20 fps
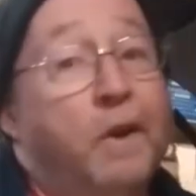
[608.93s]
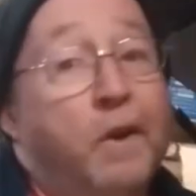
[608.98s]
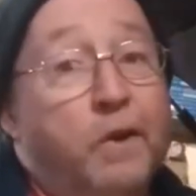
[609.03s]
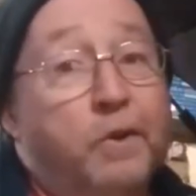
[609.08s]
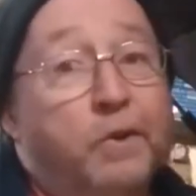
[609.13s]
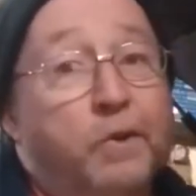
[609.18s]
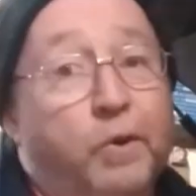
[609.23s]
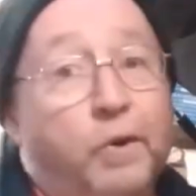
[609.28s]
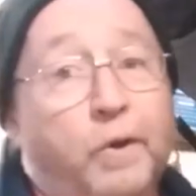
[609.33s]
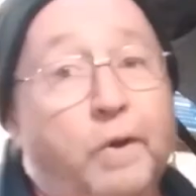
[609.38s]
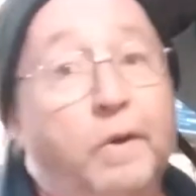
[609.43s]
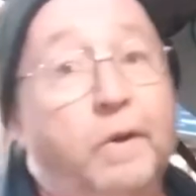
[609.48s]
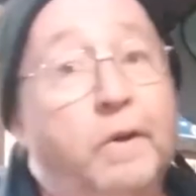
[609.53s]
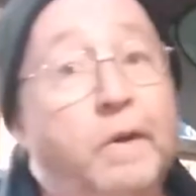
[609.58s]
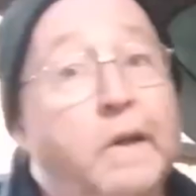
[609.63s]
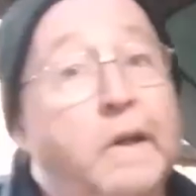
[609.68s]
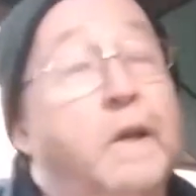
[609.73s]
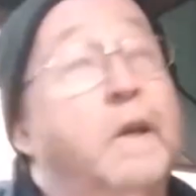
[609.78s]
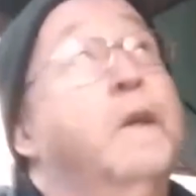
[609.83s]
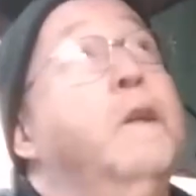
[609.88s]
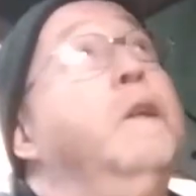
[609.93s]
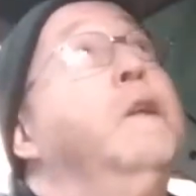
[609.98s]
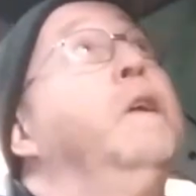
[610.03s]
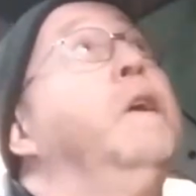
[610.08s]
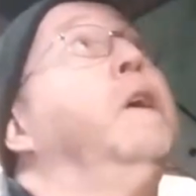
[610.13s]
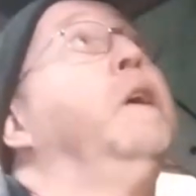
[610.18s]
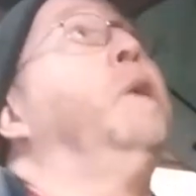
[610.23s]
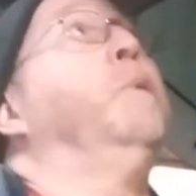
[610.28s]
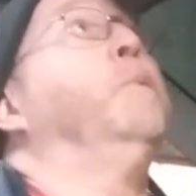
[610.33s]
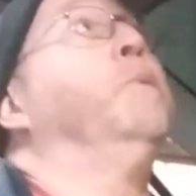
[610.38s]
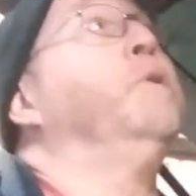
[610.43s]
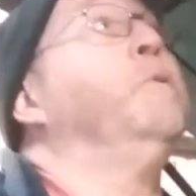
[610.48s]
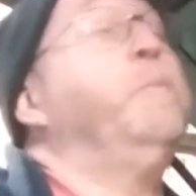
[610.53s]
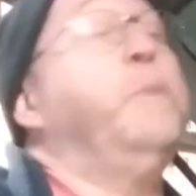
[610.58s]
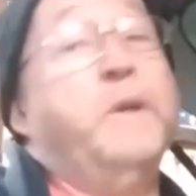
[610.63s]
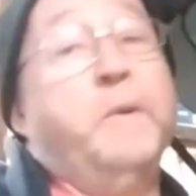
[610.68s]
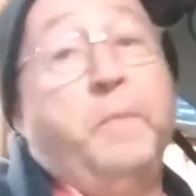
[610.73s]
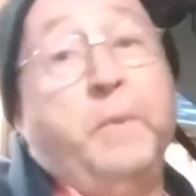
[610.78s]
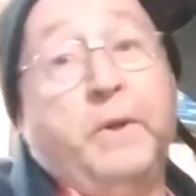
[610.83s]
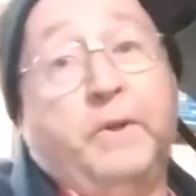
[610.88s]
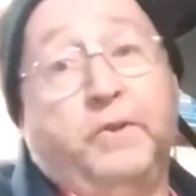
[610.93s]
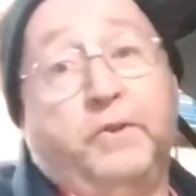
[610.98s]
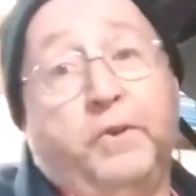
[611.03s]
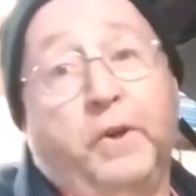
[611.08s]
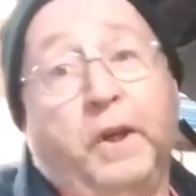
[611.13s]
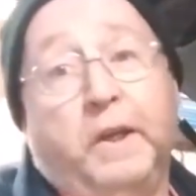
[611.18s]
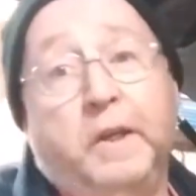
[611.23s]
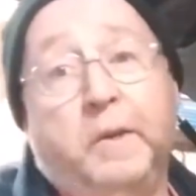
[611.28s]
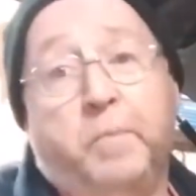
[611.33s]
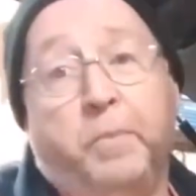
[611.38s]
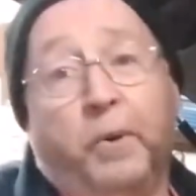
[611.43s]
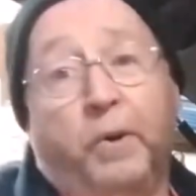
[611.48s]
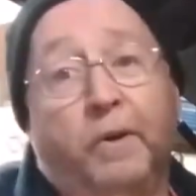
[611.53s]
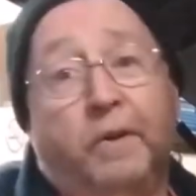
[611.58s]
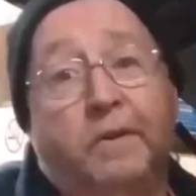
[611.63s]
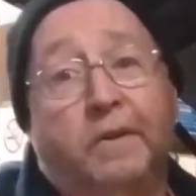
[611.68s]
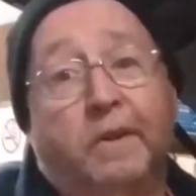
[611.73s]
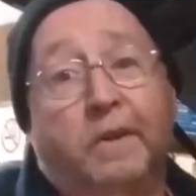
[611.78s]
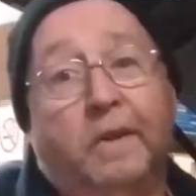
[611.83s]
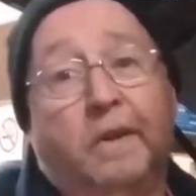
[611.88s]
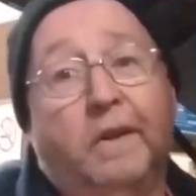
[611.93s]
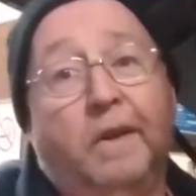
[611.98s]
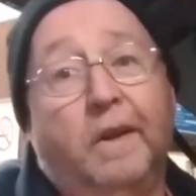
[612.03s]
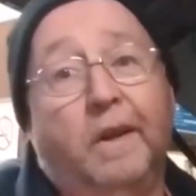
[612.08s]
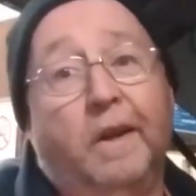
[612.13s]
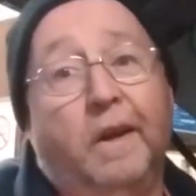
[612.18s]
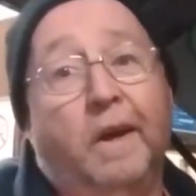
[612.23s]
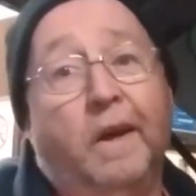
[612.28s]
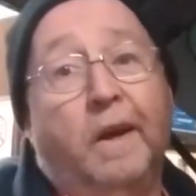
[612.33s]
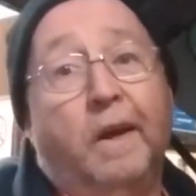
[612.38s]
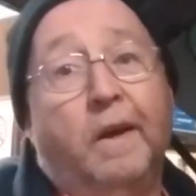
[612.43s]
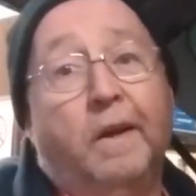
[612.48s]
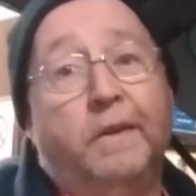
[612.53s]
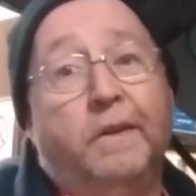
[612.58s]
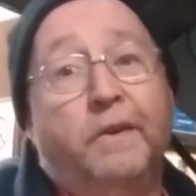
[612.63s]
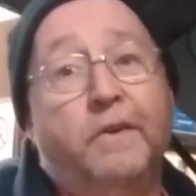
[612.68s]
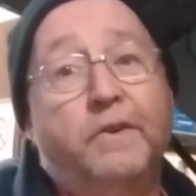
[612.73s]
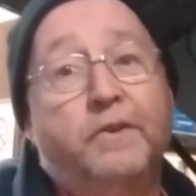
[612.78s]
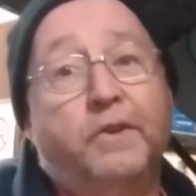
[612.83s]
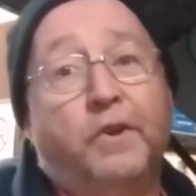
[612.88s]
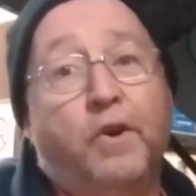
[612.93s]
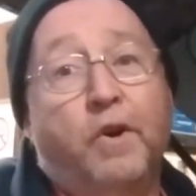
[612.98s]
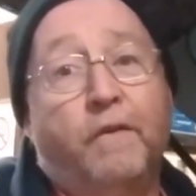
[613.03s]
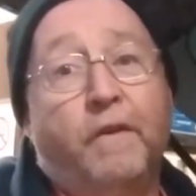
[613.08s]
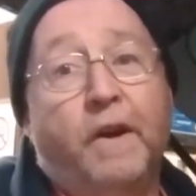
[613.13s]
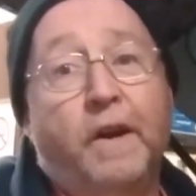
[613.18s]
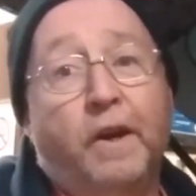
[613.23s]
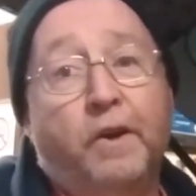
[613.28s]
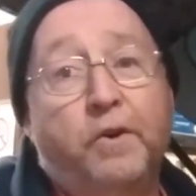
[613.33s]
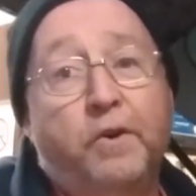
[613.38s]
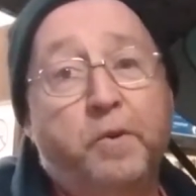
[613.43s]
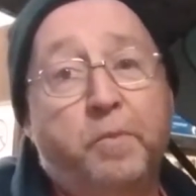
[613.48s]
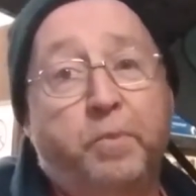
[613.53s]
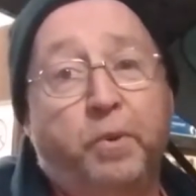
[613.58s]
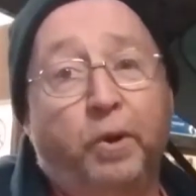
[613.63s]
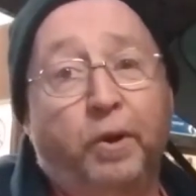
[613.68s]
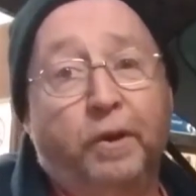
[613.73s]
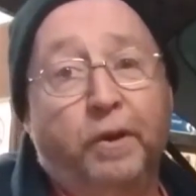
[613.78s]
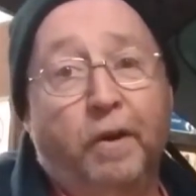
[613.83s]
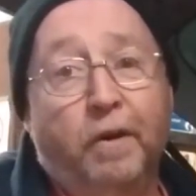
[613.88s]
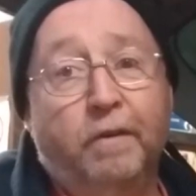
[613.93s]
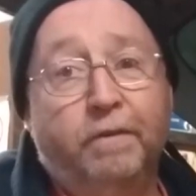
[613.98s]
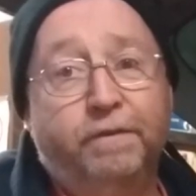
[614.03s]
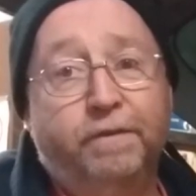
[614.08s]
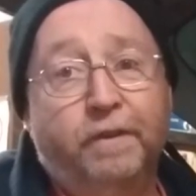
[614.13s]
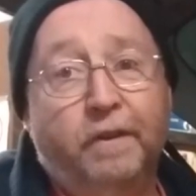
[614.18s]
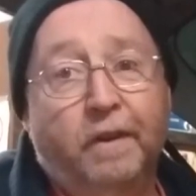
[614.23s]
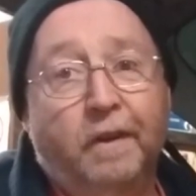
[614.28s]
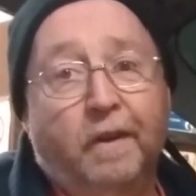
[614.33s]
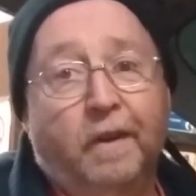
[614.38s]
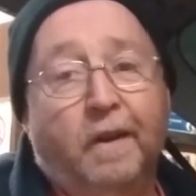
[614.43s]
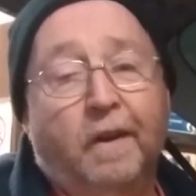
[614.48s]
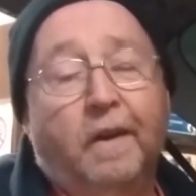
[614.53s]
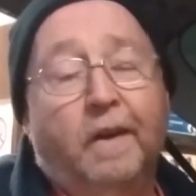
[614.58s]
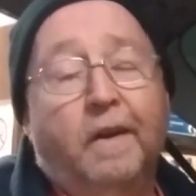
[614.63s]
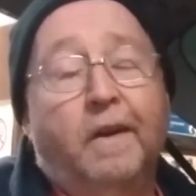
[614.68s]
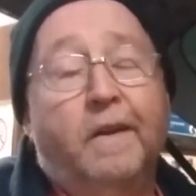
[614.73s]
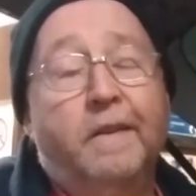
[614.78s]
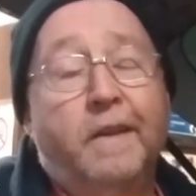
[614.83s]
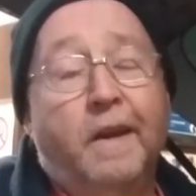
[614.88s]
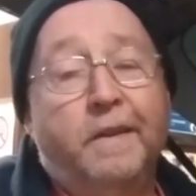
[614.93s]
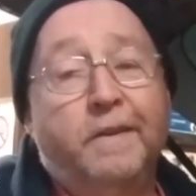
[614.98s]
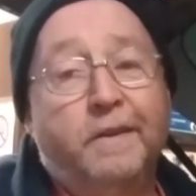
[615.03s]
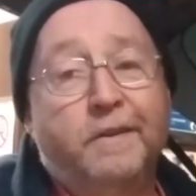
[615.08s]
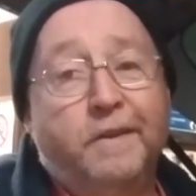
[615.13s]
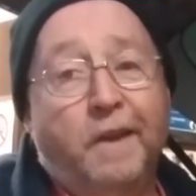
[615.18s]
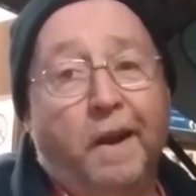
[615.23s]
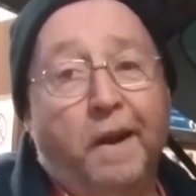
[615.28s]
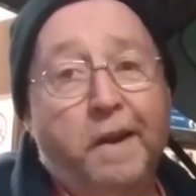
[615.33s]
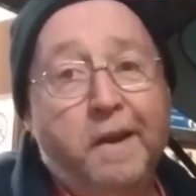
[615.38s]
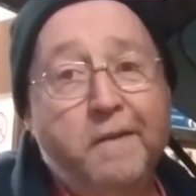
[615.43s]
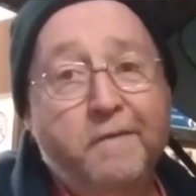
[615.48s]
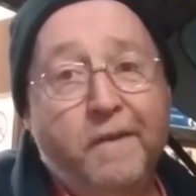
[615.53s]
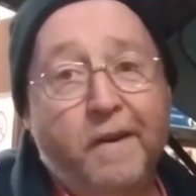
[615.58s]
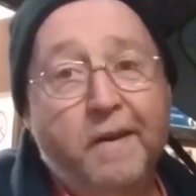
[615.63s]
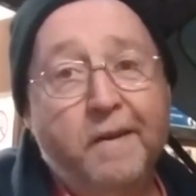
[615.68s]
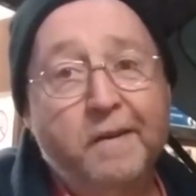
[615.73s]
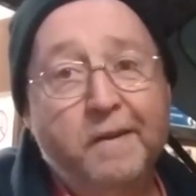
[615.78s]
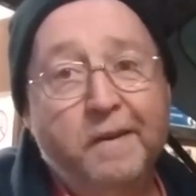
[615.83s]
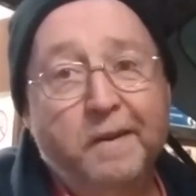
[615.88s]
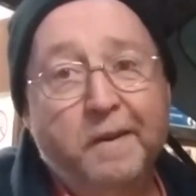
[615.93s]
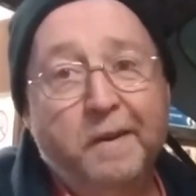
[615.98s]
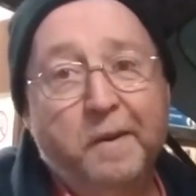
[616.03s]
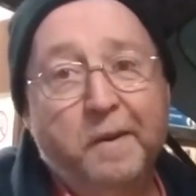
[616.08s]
So it would have been a bit tricky, but there is a cover I could have pulled off, and then there's a lever